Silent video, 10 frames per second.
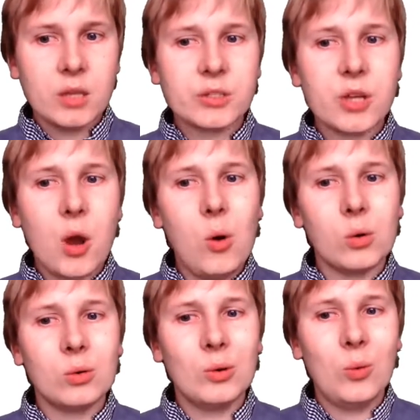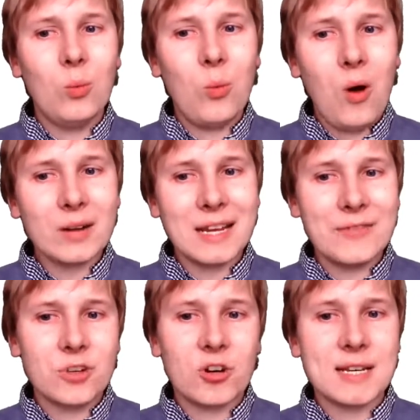So what
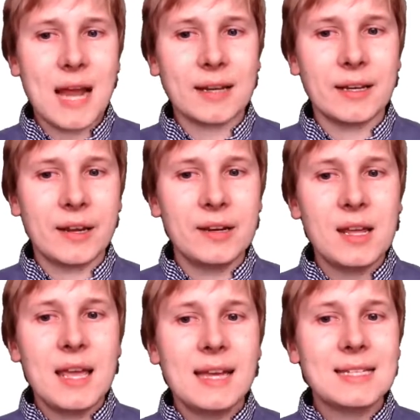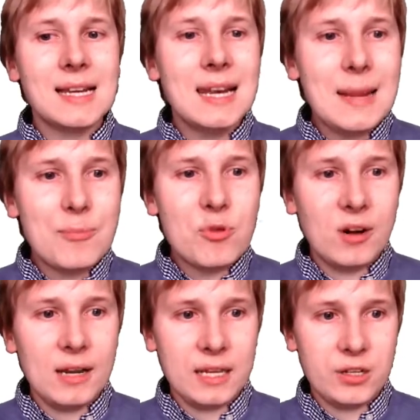if your attacker can
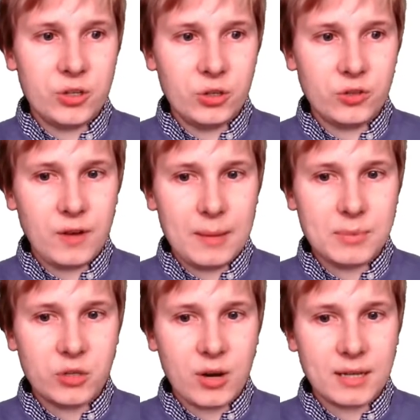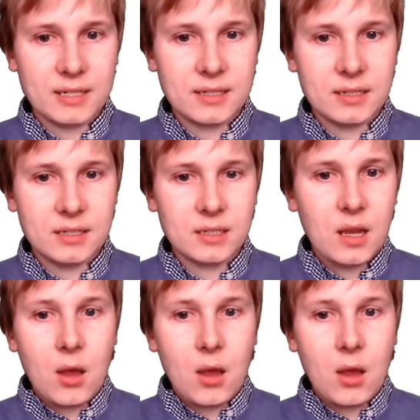deliberately induce flips in transistors